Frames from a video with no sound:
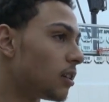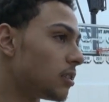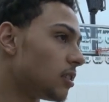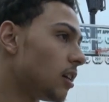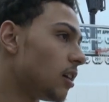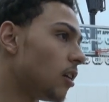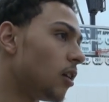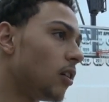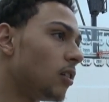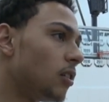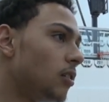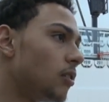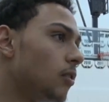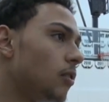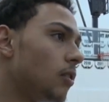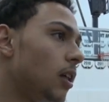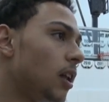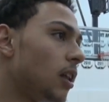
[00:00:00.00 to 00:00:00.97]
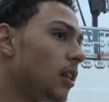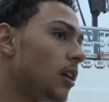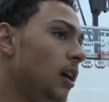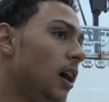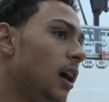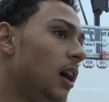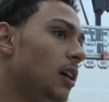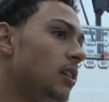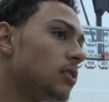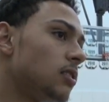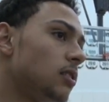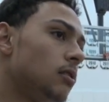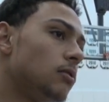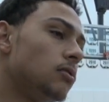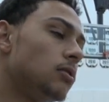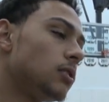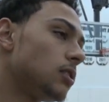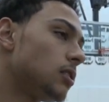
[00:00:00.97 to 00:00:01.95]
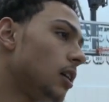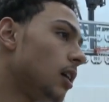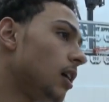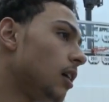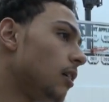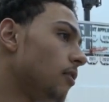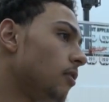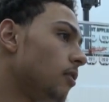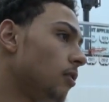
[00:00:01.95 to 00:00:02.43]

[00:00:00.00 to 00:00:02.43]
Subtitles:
because I'd already known a lot of the guys, coaching staff.